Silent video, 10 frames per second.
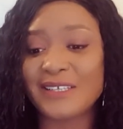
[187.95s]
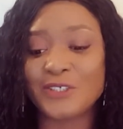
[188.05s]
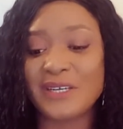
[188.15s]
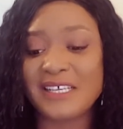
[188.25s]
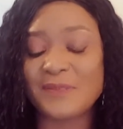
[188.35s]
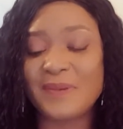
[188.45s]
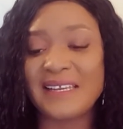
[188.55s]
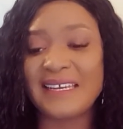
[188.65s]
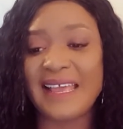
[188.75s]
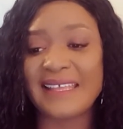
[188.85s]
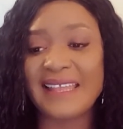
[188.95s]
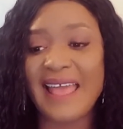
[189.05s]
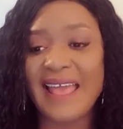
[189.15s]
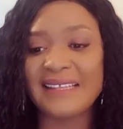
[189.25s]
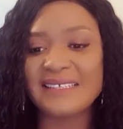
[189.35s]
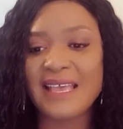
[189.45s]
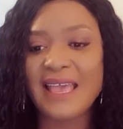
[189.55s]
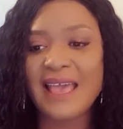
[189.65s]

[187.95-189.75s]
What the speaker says: should explain it like that.